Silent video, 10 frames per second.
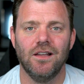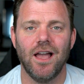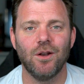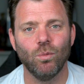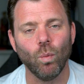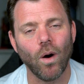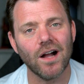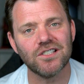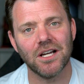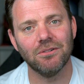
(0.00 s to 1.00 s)
and
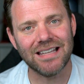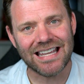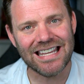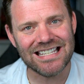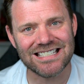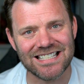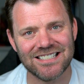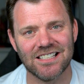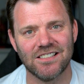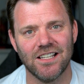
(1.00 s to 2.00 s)
watch how easy
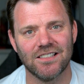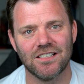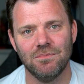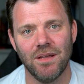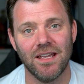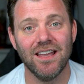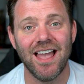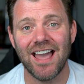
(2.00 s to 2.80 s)
success can be.